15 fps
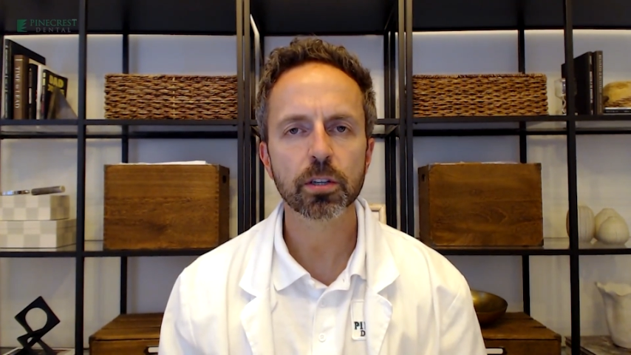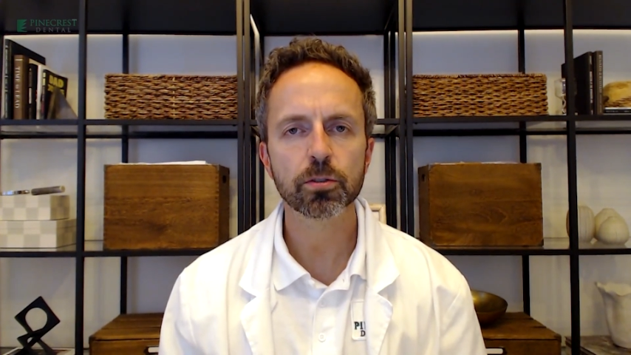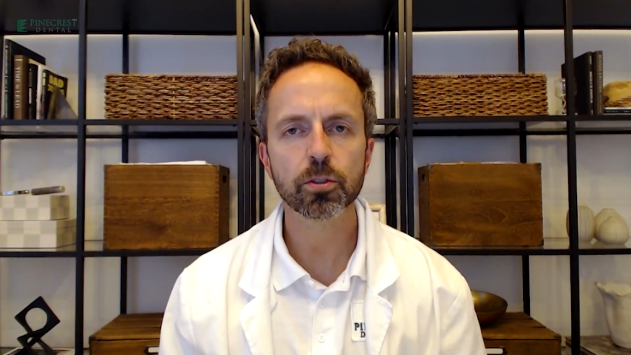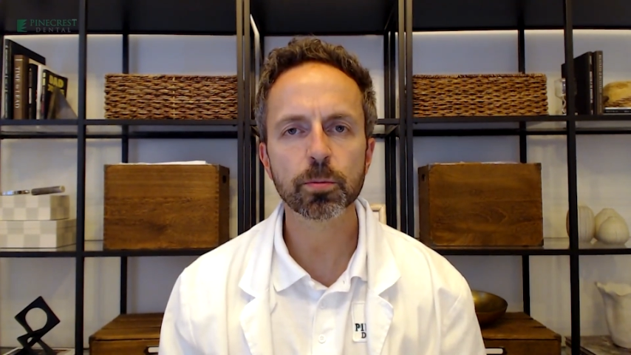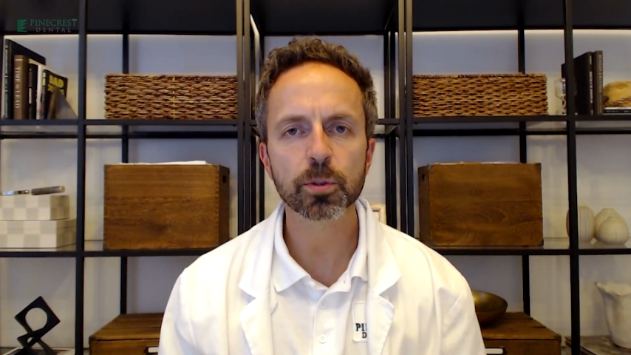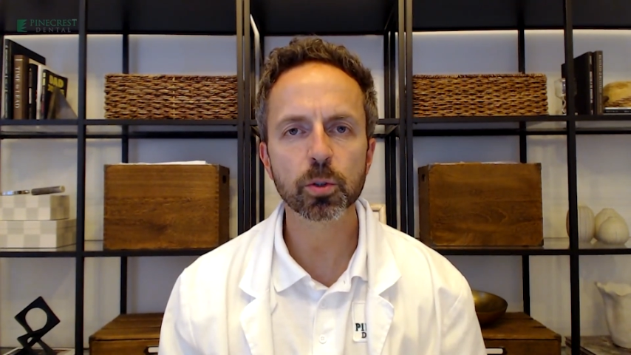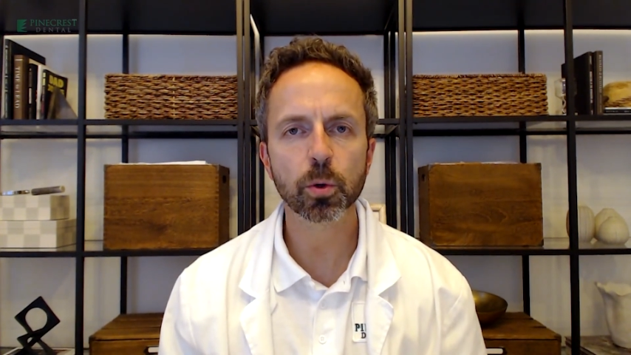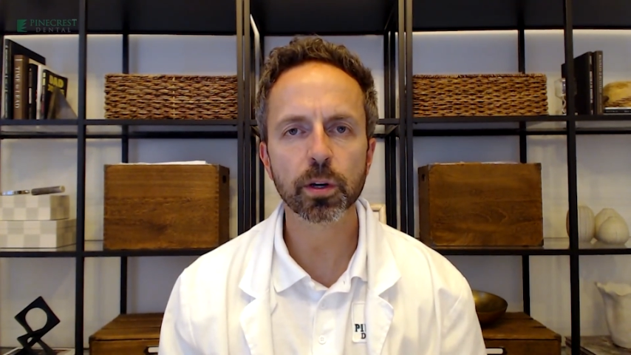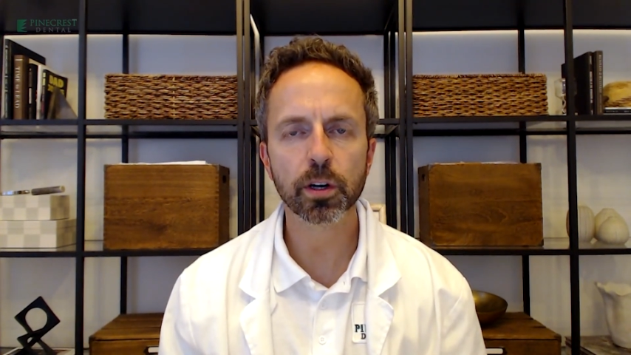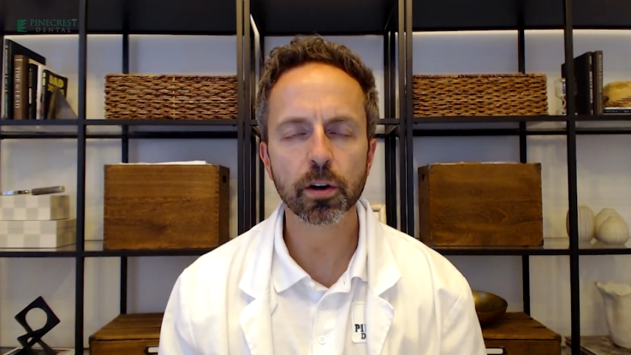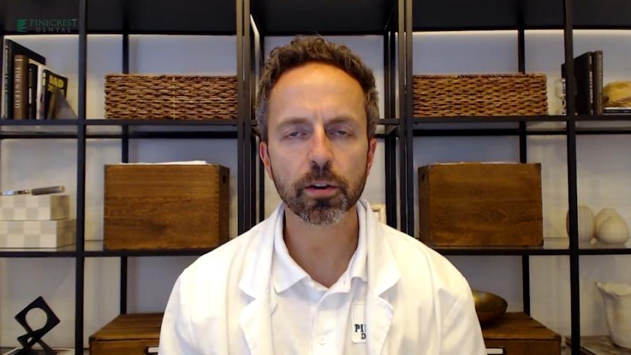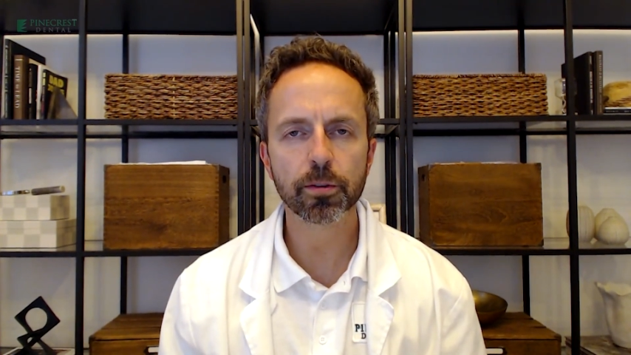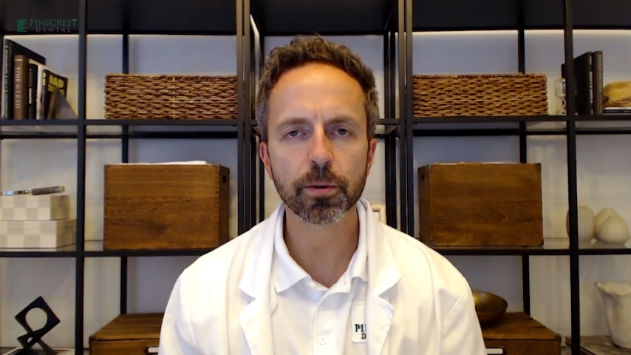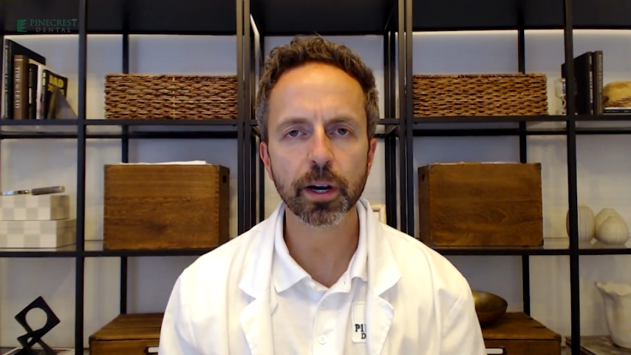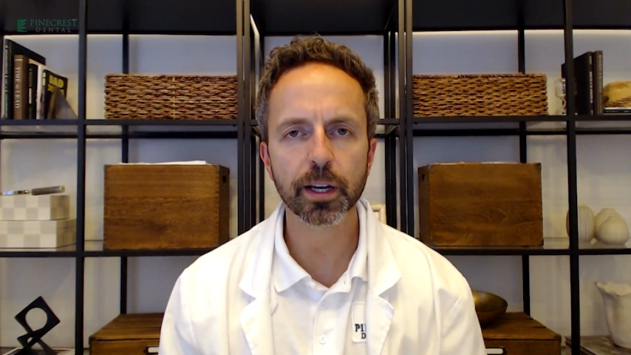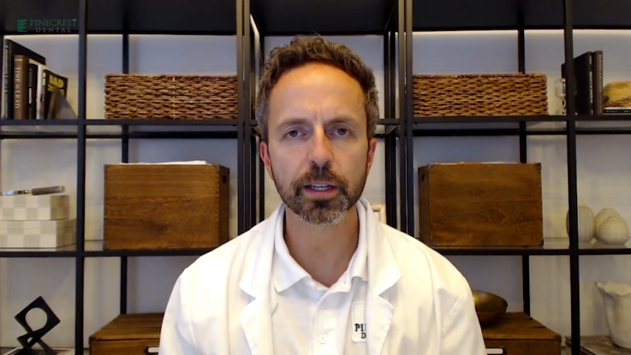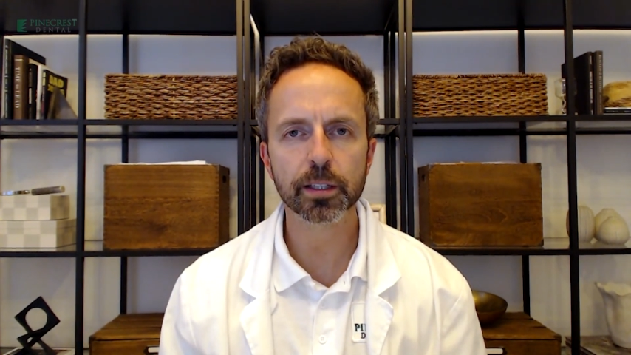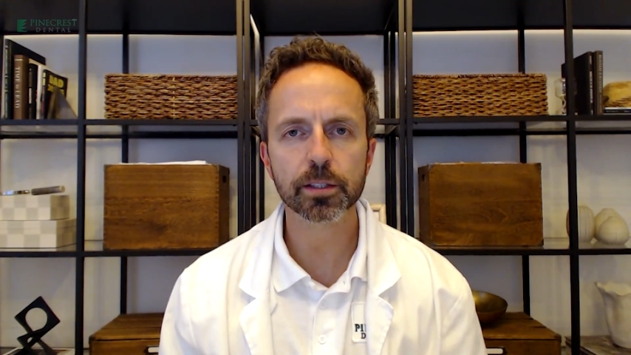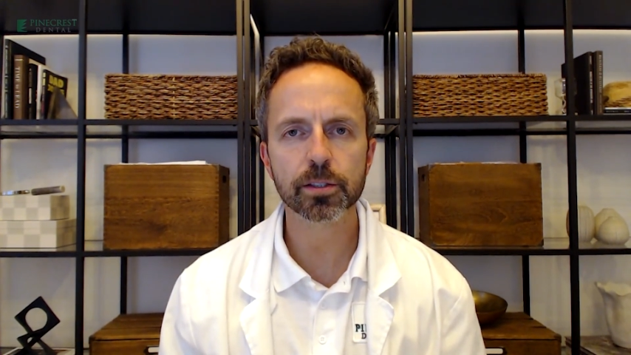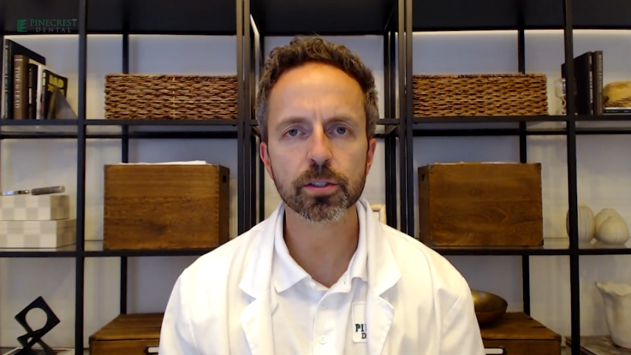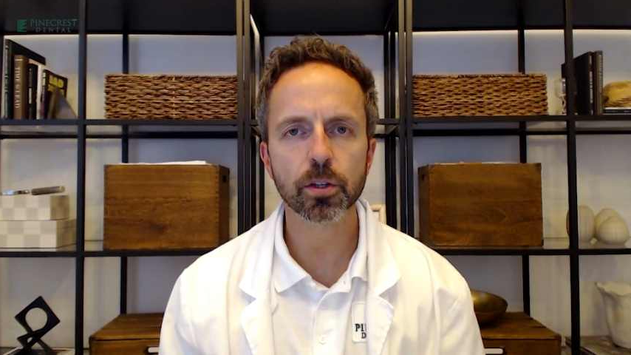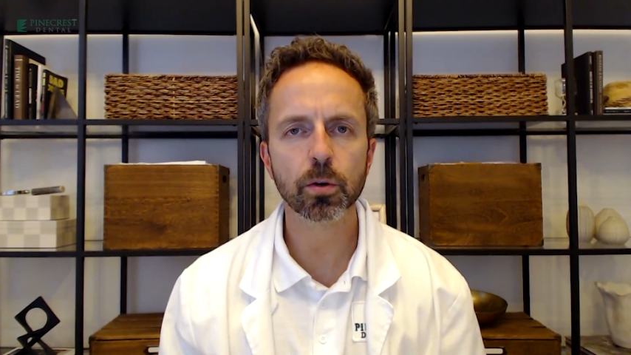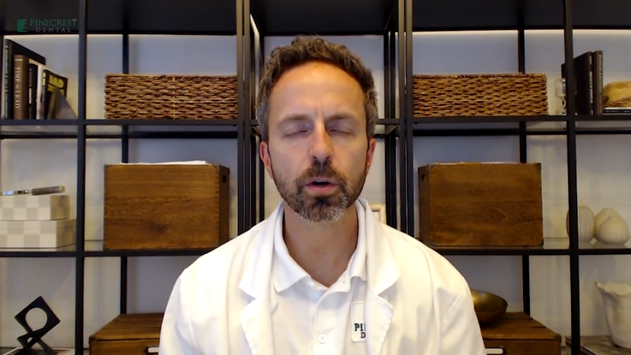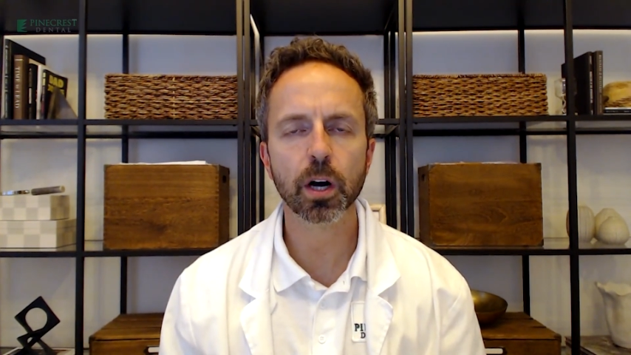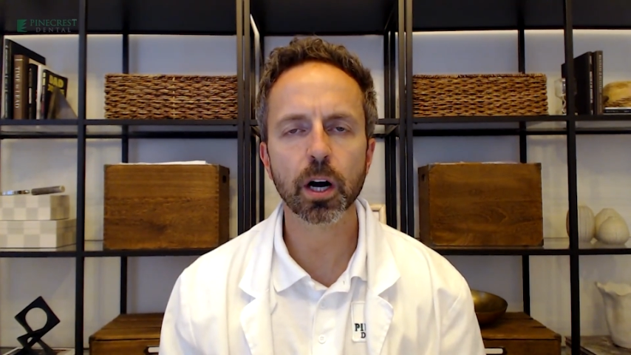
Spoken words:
rheumatoid arthritis. So